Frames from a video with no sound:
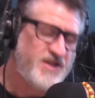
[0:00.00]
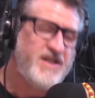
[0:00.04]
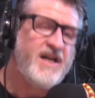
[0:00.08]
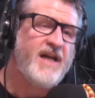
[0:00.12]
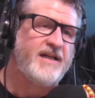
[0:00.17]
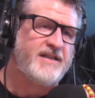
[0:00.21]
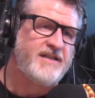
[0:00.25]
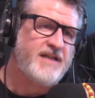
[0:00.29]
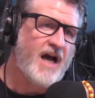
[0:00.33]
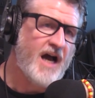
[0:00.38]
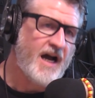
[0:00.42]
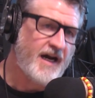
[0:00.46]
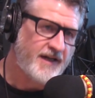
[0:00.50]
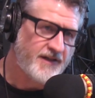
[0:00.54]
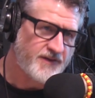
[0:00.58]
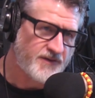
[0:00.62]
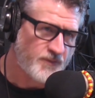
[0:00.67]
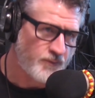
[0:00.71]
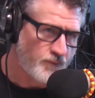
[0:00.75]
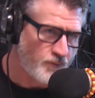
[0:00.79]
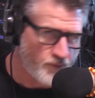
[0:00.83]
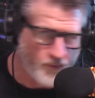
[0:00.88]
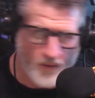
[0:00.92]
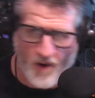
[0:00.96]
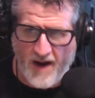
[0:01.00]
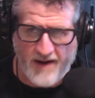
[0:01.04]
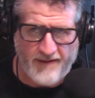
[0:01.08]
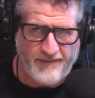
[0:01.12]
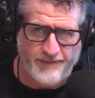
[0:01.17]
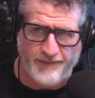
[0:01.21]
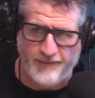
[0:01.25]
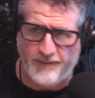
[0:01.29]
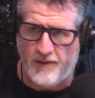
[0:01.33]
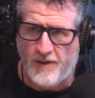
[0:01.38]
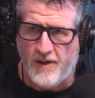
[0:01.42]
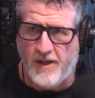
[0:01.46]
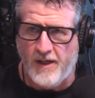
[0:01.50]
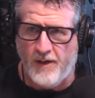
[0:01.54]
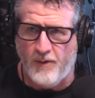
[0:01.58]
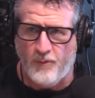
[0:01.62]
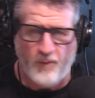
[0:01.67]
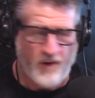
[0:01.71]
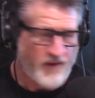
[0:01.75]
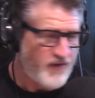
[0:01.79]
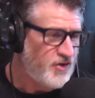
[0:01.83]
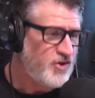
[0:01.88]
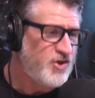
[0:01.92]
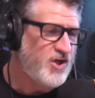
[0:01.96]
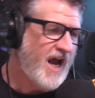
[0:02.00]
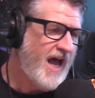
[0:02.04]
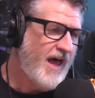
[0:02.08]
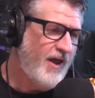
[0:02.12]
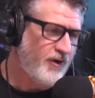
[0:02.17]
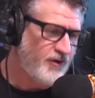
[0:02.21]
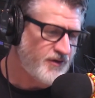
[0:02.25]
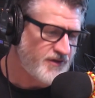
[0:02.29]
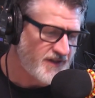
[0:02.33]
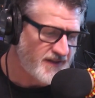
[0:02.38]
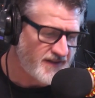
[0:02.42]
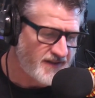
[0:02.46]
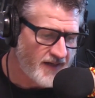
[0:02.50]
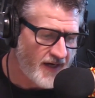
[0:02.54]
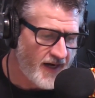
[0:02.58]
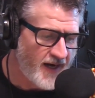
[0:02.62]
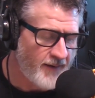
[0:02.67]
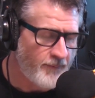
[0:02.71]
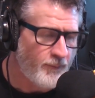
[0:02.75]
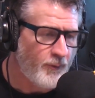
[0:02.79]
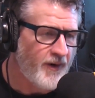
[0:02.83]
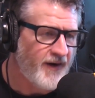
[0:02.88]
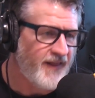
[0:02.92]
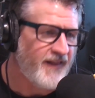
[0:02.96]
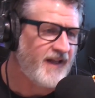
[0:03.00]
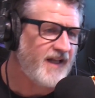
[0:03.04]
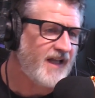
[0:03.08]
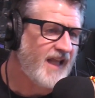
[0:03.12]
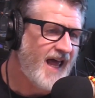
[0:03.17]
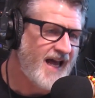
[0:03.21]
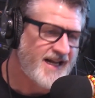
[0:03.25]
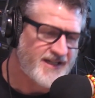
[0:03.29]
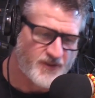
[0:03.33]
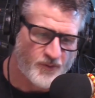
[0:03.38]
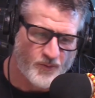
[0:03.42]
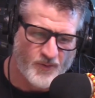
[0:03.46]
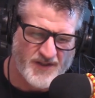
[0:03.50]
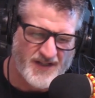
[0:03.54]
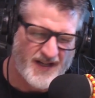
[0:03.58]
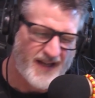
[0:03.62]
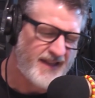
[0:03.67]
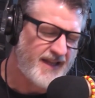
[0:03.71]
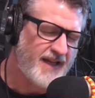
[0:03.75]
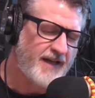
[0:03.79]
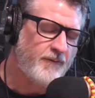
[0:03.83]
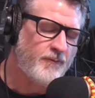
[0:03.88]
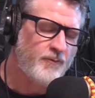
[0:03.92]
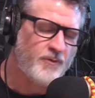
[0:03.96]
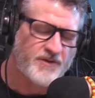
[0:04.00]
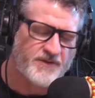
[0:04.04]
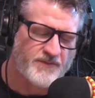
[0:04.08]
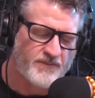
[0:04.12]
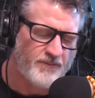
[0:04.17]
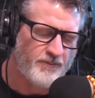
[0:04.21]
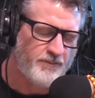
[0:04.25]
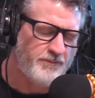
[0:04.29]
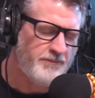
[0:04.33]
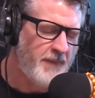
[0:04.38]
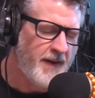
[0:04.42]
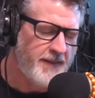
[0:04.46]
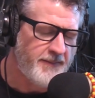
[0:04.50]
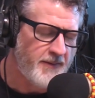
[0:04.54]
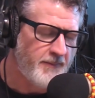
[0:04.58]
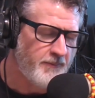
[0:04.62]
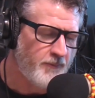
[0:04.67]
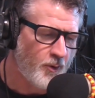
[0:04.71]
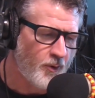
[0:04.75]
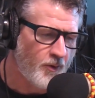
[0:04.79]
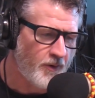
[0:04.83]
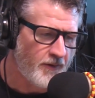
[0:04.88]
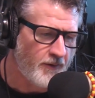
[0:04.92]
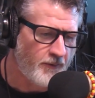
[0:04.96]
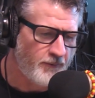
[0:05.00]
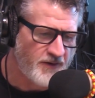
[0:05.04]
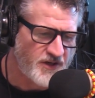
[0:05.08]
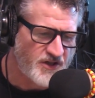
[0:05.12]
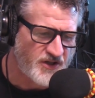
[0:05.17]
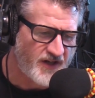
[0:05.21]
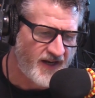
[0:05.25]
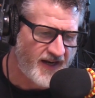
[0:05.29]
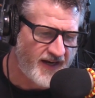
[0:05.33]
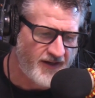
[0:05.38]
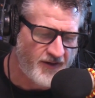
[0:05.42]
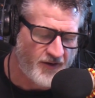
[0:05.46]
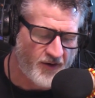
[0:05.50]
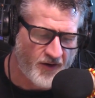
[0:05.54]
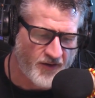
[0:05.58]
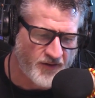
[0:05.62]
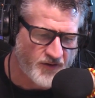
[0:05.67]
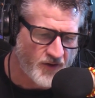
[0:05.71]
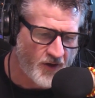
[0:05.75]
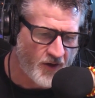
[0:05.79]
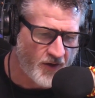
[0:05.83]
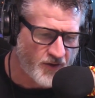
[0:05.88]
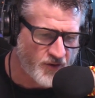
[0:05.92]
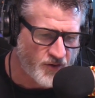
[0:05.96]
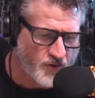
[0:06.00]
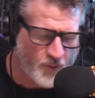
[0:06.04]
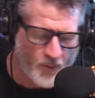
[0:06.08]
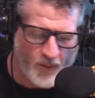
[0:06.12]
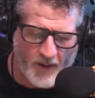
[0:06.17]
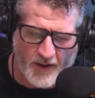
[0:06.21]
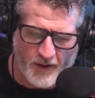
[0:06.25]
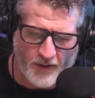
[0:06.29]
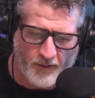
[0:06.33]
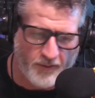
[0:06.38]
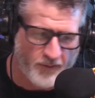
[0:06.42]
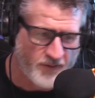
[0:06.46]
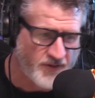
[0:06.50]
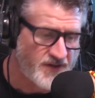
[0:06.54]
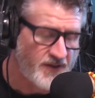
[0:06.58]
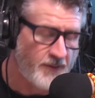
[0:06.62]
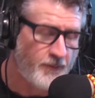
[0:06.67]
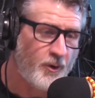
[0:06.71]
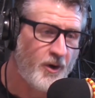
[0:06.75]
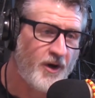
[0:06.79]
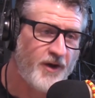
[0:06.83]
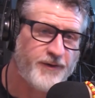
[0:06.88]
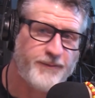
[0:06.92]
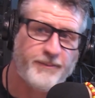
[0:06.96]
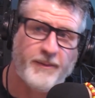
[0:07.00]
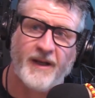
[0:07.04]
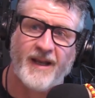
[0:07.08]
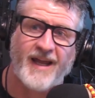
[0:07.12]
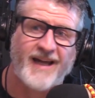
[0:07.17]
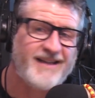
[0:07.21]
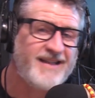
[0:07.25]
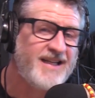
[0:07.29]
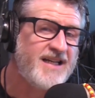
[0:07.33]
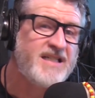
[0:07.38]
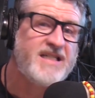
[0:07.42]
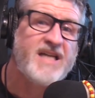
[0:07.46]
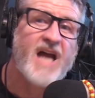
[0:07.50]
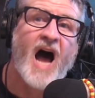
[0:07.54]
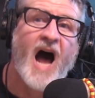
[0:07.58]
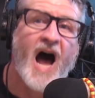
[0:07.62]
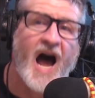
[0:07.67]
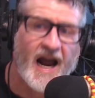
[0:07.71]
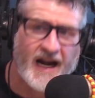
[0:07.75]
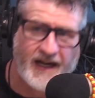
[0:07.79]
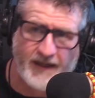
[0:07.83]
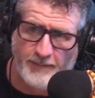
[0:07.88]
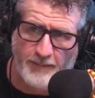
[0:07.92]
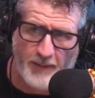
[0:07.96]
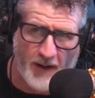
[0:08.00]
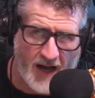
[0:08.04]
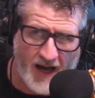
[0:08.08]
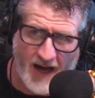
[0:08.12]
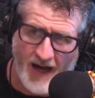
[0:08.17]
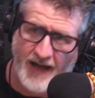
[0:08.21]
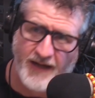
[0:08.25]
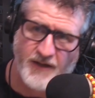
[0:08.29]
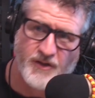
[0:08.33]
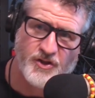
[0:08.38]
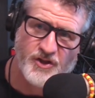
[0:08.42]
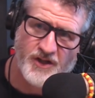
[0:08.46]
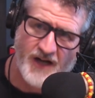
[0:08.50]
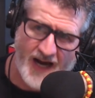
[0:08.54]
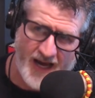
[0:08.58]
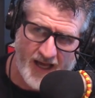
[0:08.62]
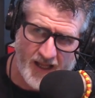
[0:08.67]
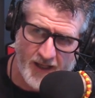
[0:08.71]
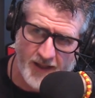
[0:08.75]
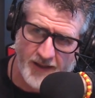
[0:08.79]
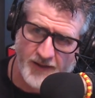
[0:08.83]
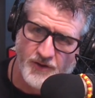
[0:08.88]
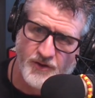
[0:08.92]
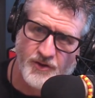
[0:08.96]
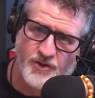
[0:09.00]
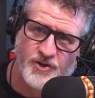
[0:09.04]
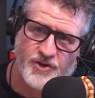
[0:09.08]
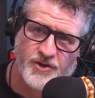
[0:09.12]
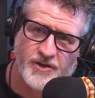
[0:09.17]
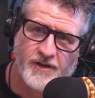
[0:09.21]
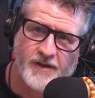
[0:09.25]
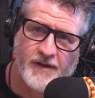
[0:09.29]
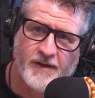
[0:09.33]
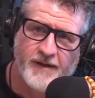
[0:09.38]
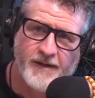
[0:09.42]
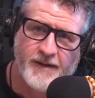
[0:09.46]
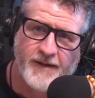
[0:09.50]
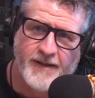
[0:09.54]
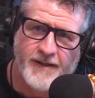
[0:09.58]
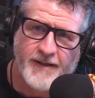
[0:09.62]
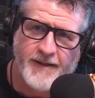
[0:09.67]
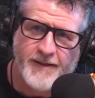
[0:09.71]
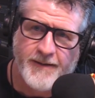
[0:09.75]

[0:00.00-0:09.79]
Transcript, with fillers: TikTok is rife with challenges. And one of the classic ones I think was maybe more originated on, on Twitter or somewhere else, but like the Tide Pod challenge. The cinnamon.